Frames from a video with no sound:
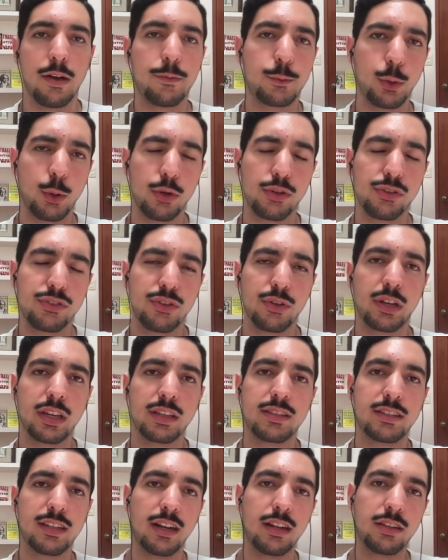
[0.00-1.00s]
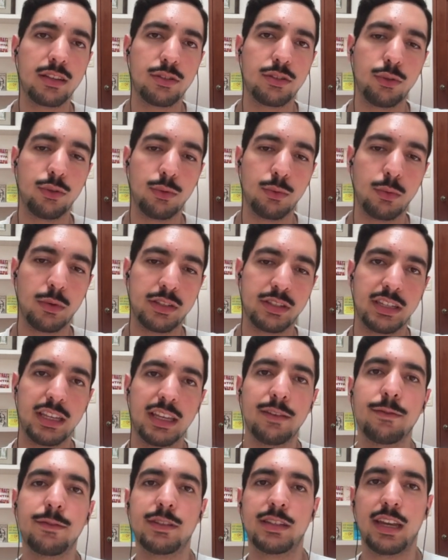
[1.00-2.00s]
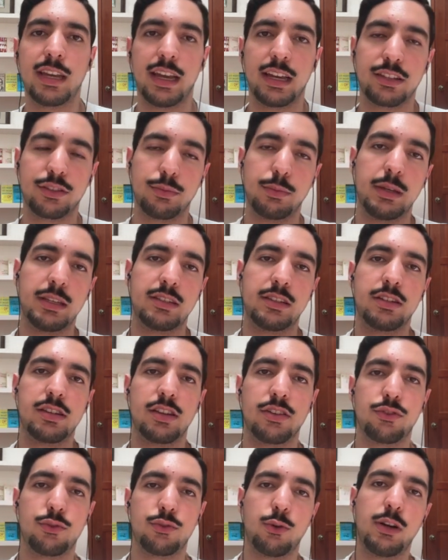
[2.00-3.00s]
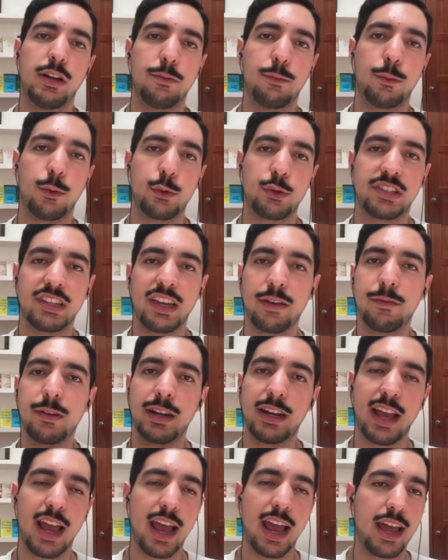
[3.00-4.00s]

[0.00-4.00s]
Of course, you can set it to receive text messages 24/7,